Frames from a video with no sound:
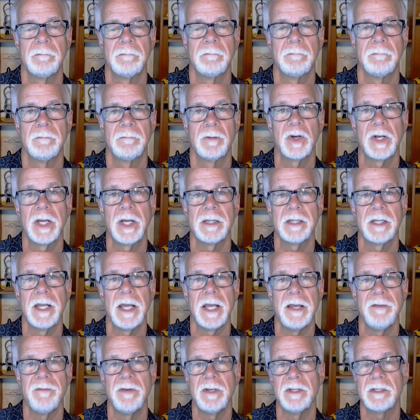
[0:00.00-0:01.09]
Look at the
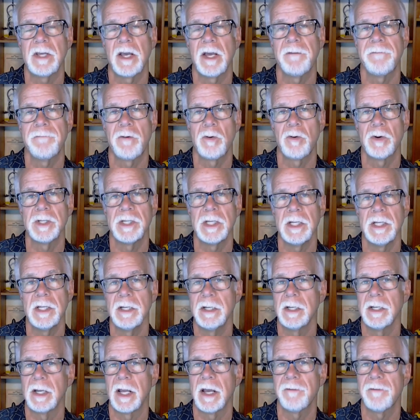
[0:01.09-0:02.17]
Navy's
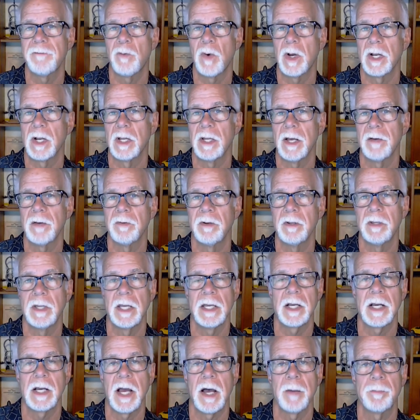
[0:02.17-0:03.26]
F-14 and F-111. They
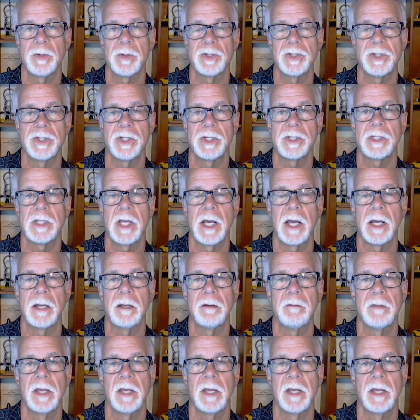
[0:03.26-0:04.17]
accomplish just that.